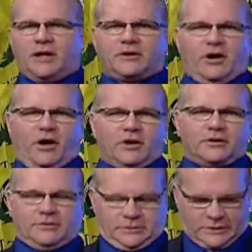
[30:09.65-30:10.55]

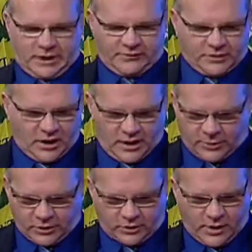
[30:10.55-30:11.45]
Caller, do you have a
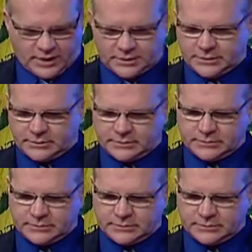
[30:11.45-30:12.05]
comment or question?